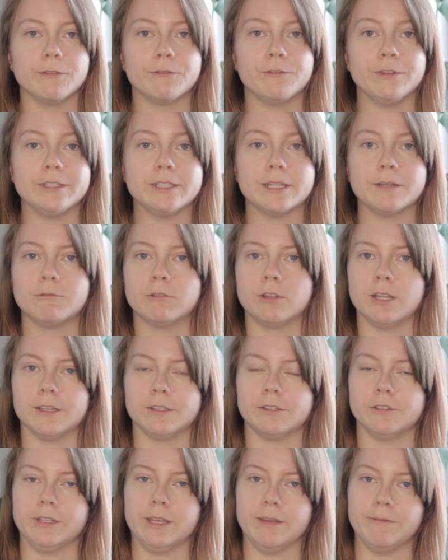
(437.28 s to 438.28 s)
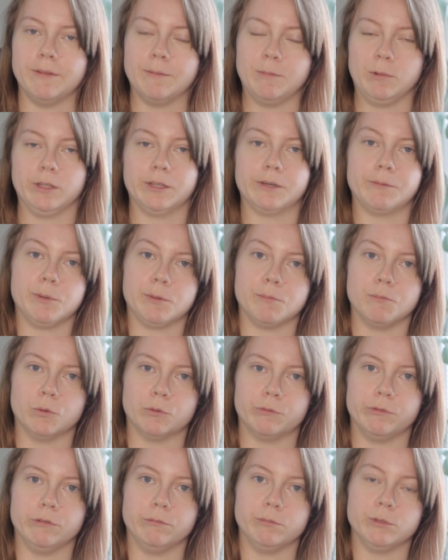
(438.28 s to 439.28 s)
fish, I would like to give them a little bit
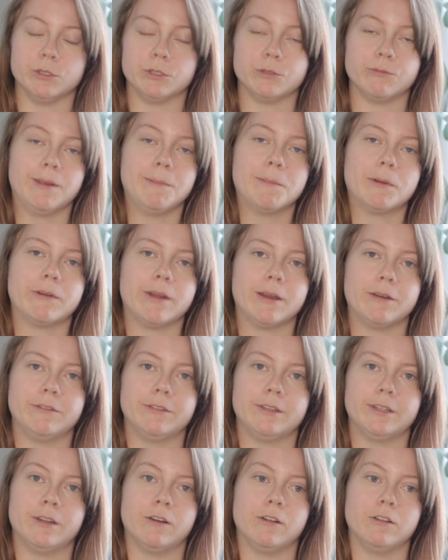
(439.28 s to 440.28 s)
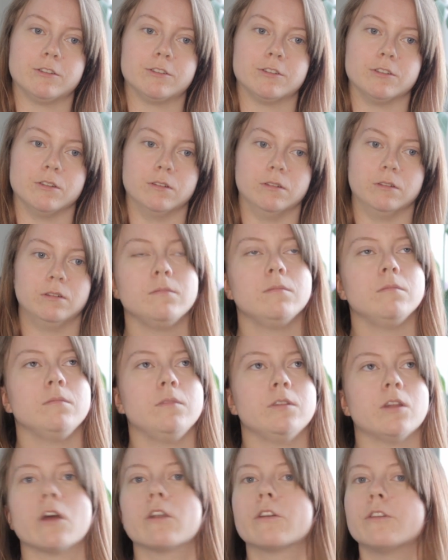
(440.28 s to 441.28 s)
more room to swim around and also
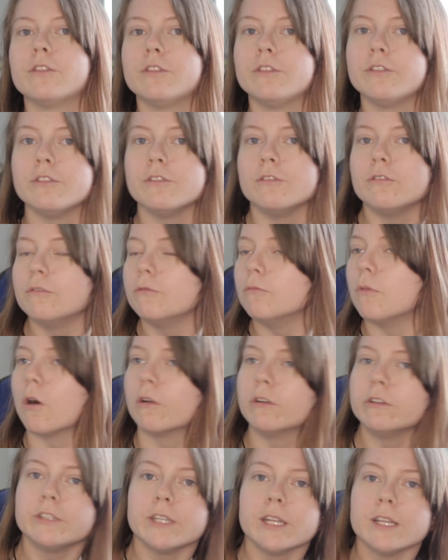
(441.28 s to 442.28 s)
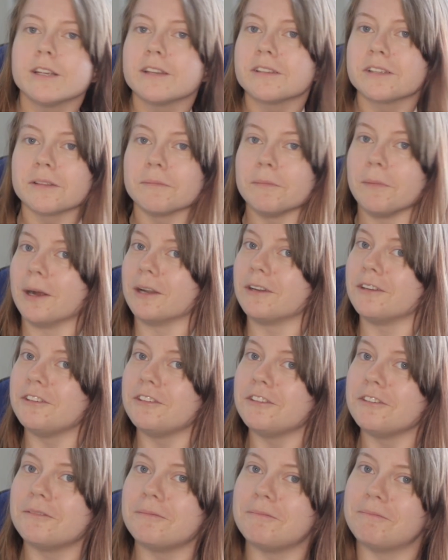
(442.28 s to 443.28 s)
not do water changes as
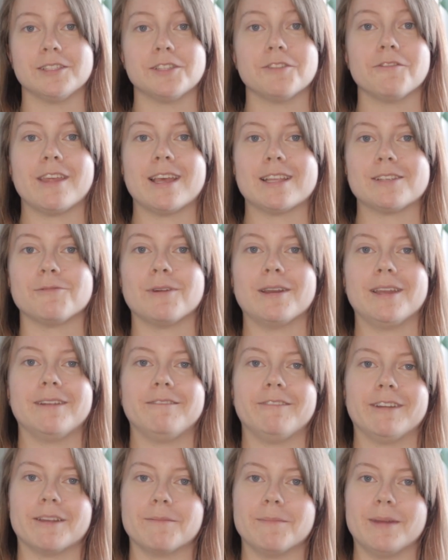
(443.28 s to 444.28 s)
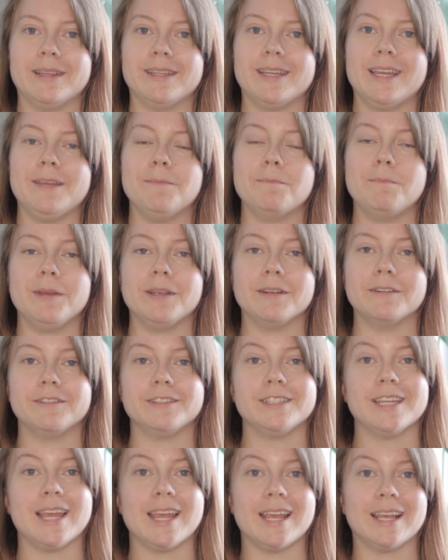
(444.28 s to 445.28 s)
much. So that's why I recommend a bigger
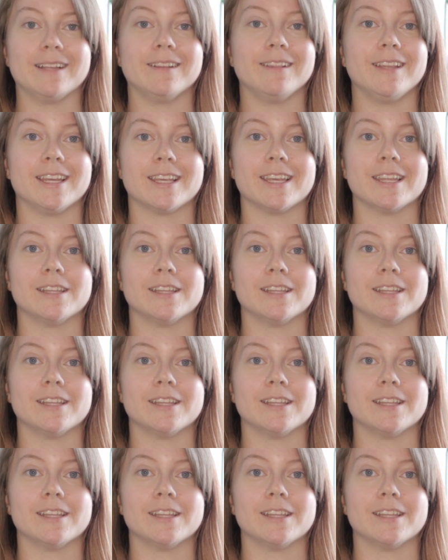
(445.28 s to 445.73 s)
tank, like a